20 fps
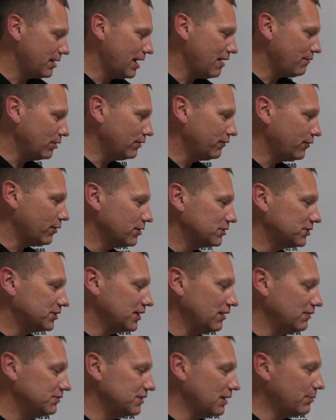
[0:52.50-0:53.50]
We have one for
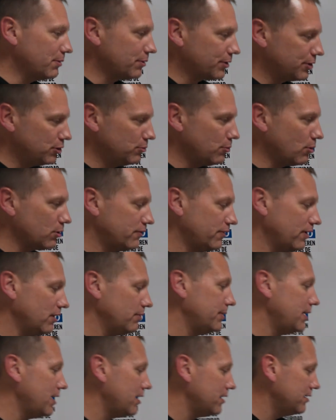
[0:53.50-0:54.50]
ourselves that we were gonna do more
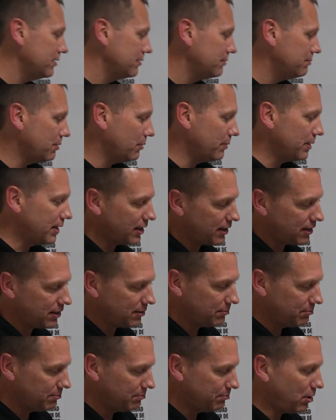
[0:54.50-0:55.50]
development on, but we kind
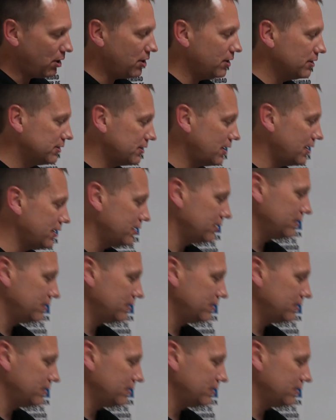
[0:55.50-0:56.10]
of paused on